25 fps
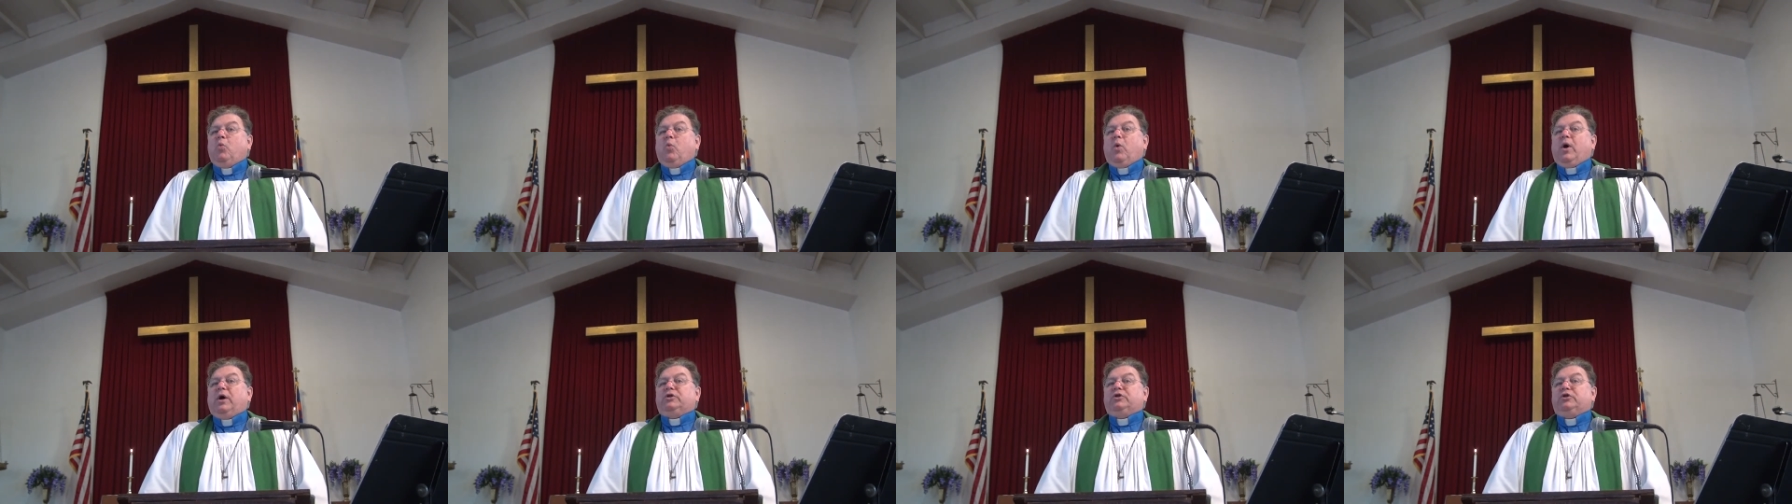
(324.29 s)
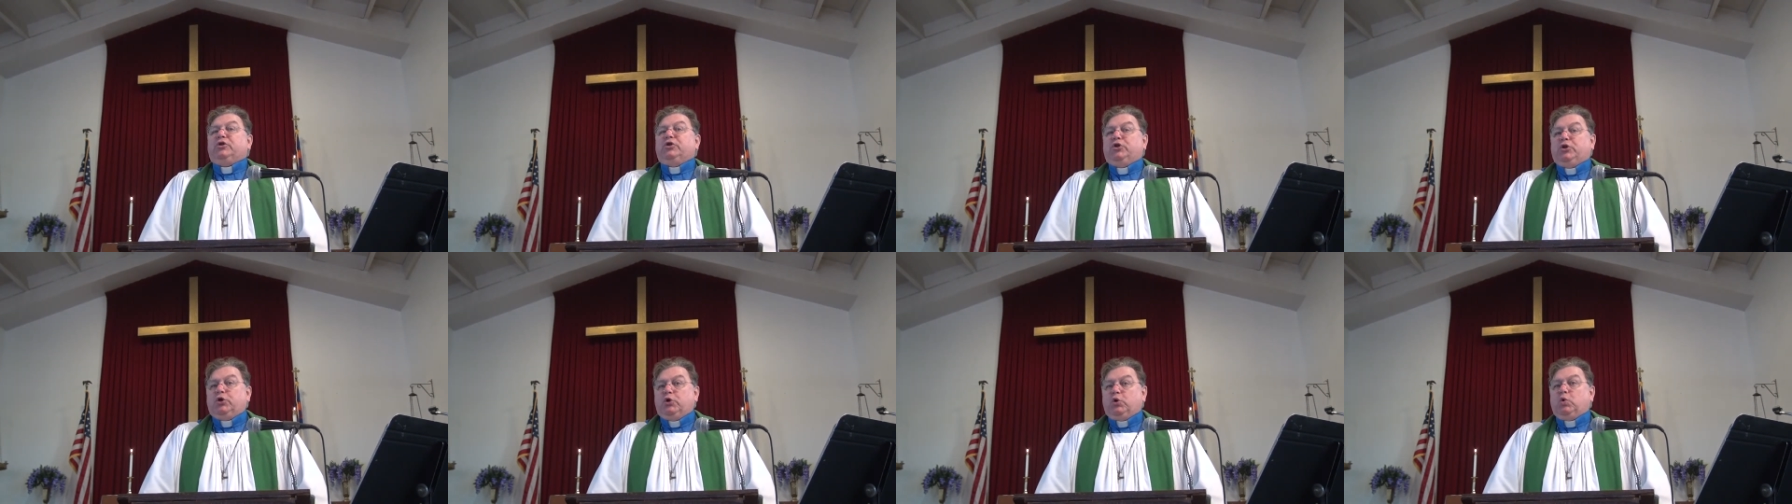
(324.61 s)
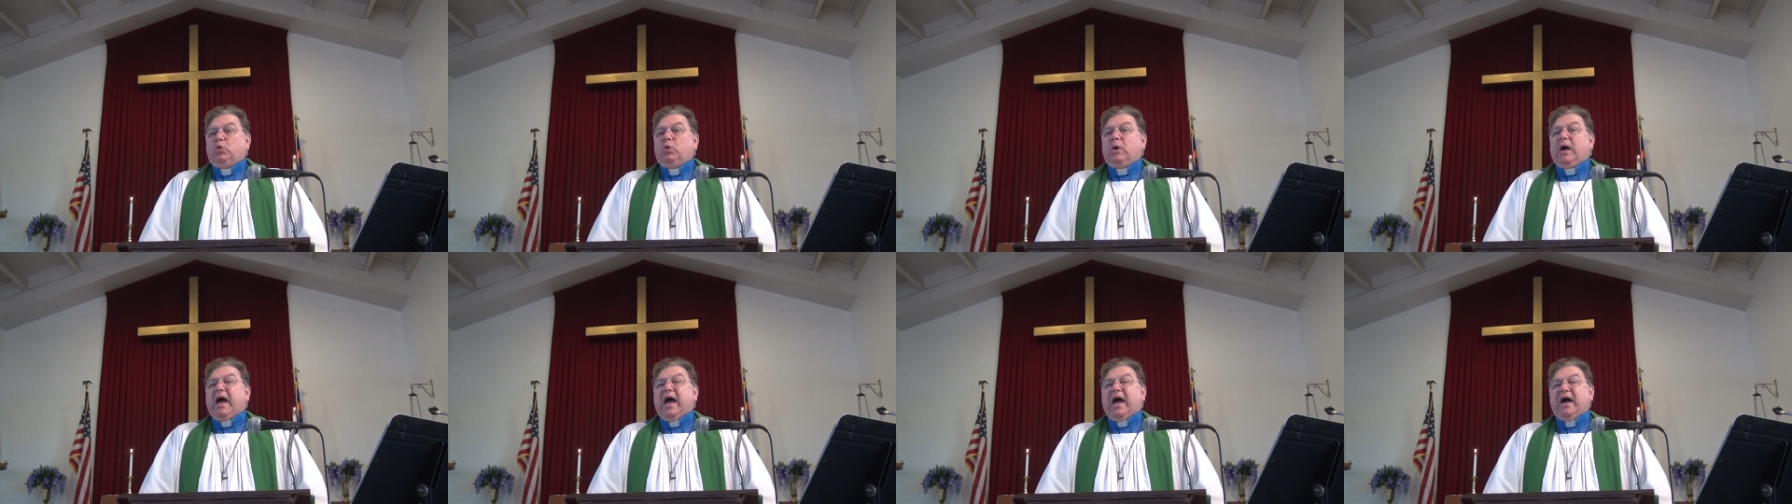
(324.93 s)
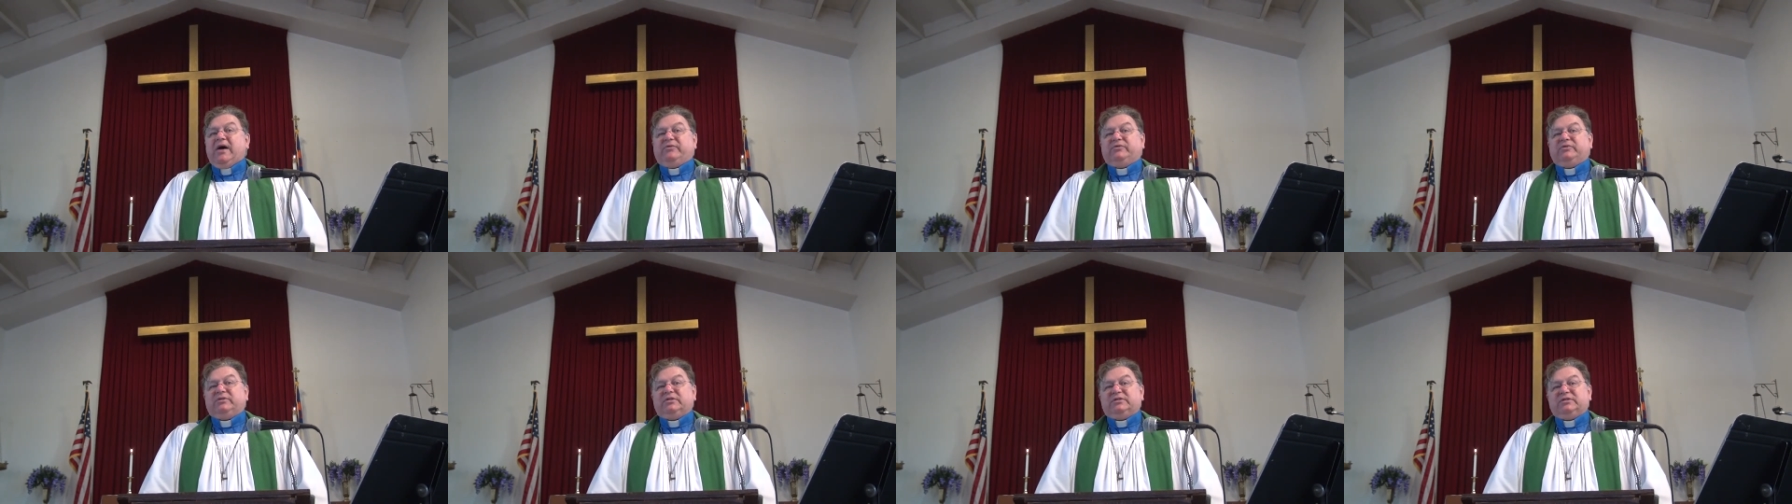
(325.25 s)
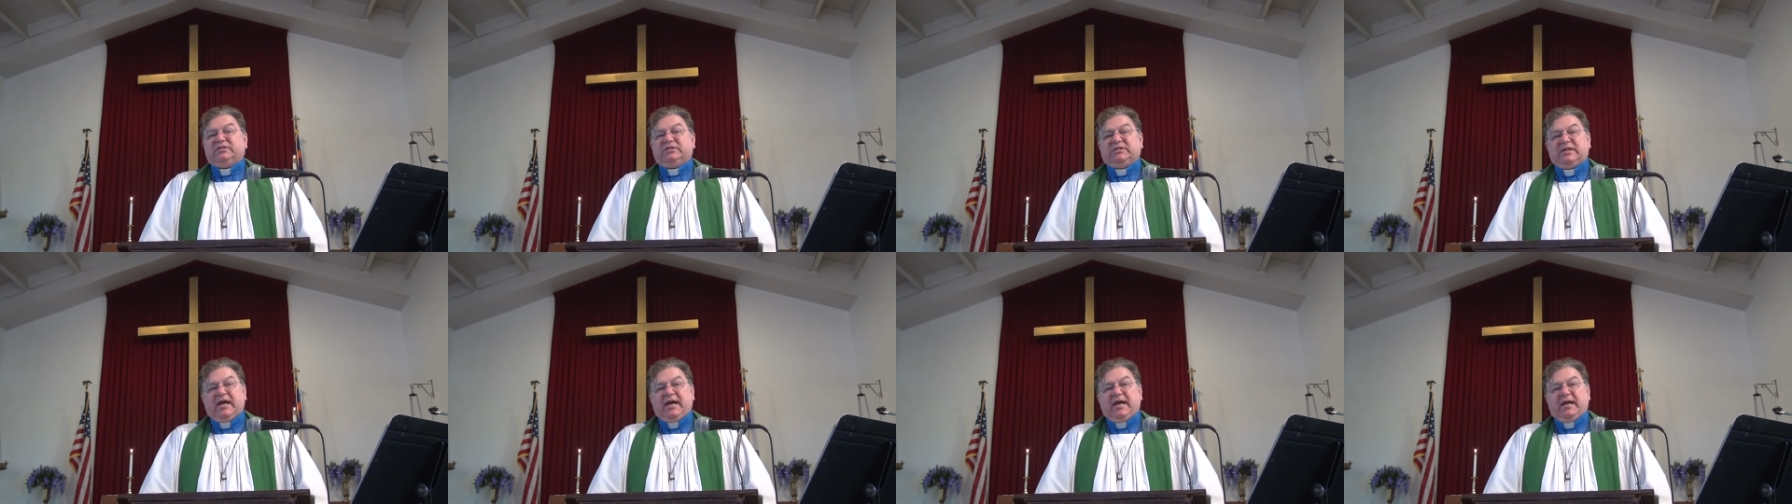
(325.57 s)
what you have to
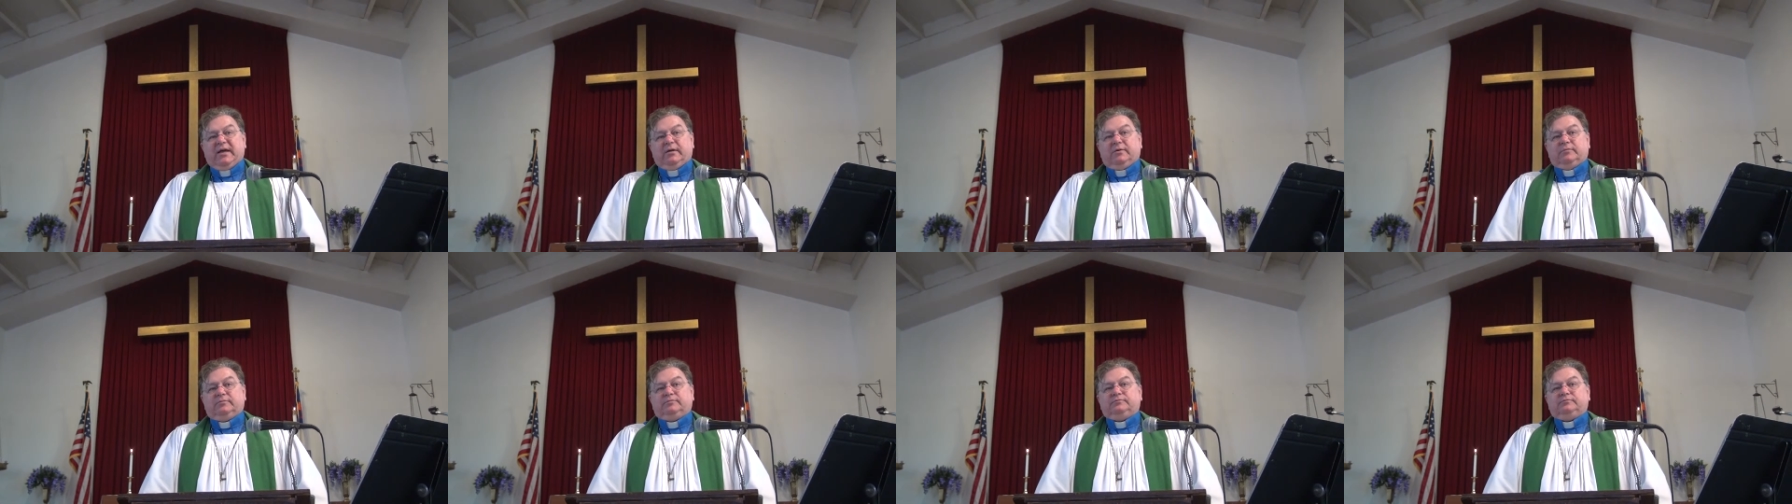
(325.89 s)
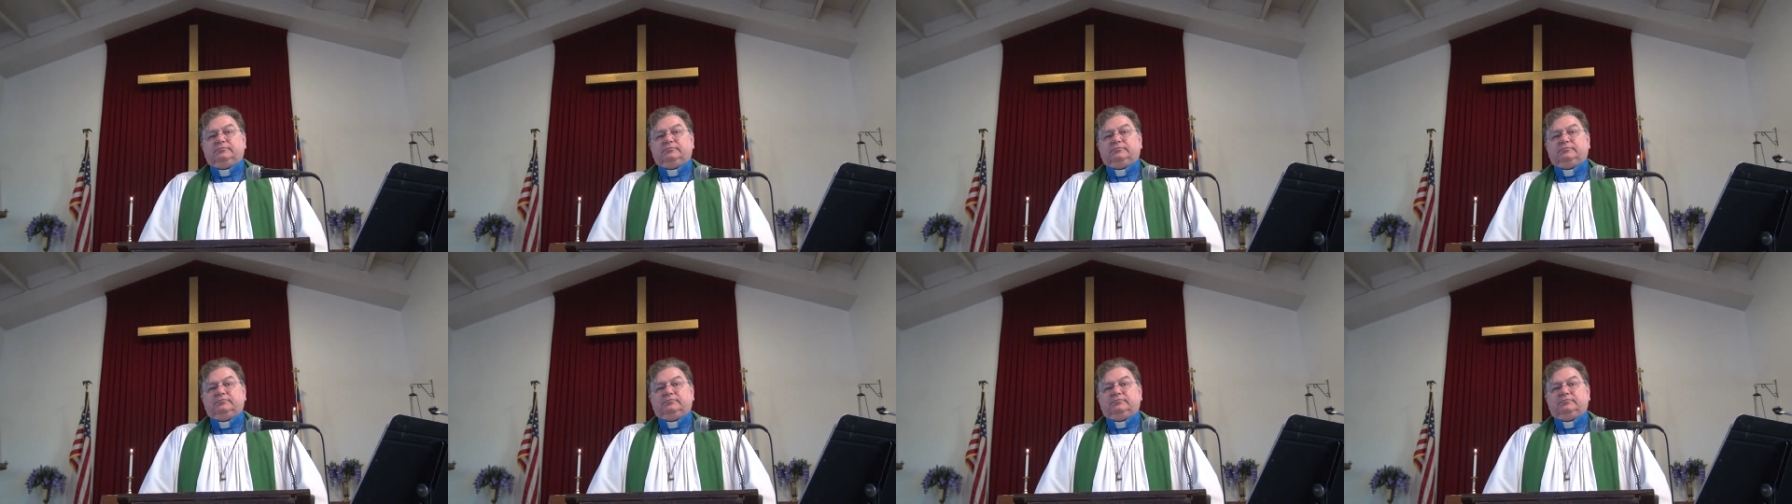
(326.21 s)
say.